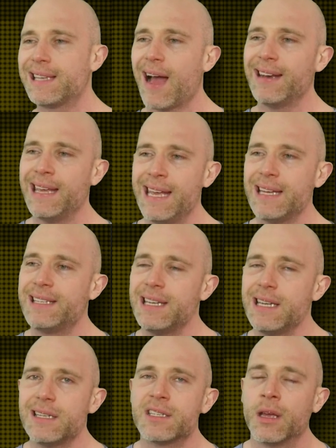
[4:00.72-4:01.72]
Dunne hit
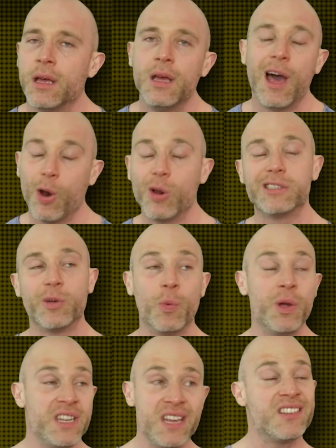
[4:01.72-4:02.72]
it. And honestly,
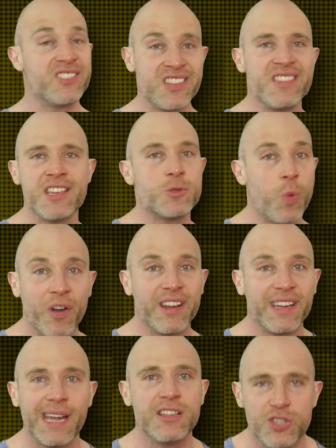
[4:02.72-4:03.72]
we need to see this one
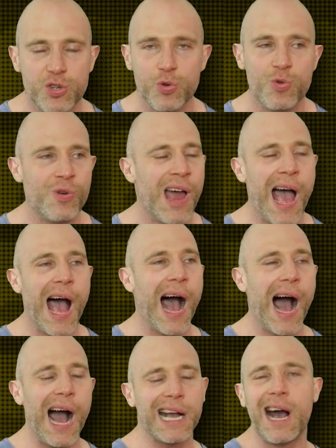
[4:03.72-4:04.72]
again soon.
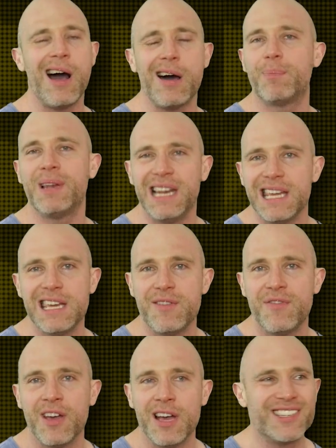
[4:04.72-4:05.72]
I can't
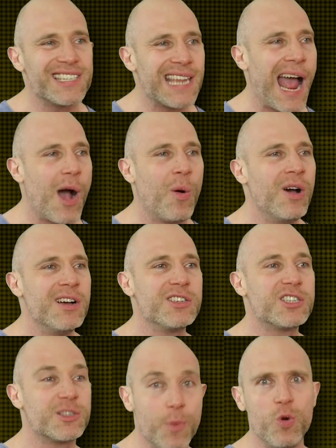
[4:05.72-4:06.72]
believe just how
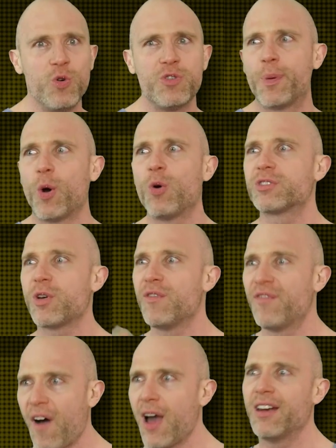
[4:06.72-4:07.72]
smooth, but also
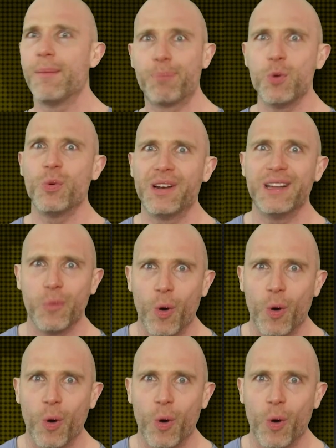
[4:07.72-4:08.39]
violent and brutal it